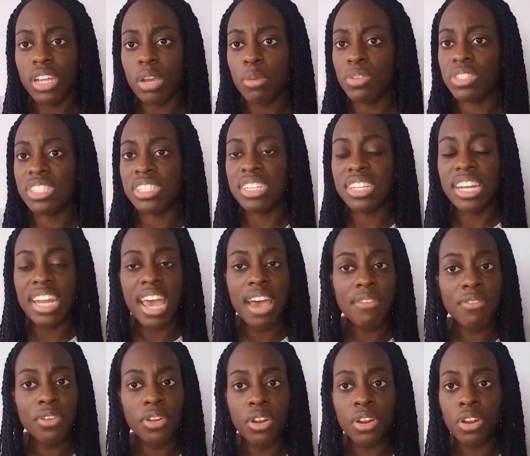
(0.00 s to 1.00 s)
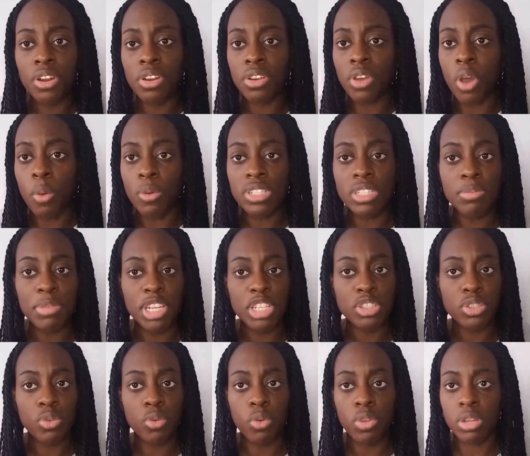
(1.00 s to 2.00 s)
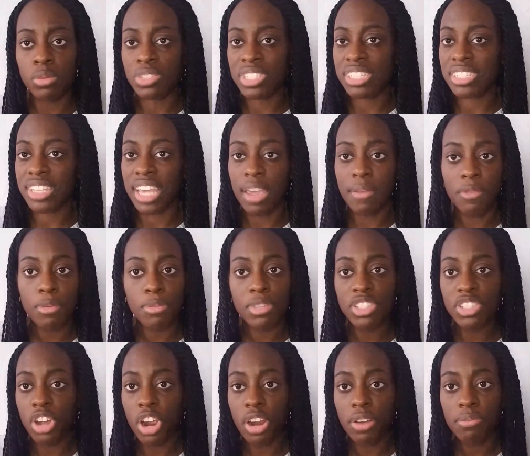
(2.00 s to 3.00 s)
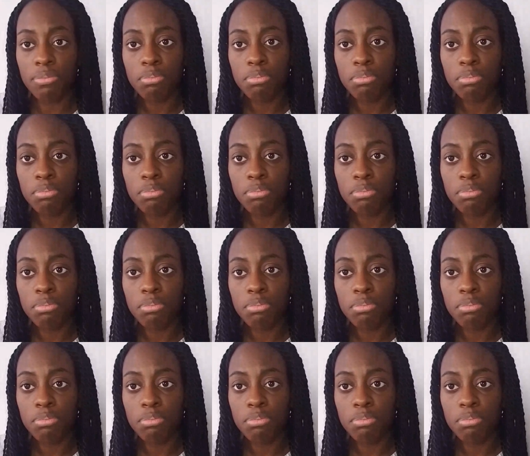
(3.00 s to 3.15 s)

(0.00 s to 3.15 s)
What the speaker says: It was never going to be a school. It was a scam from the start.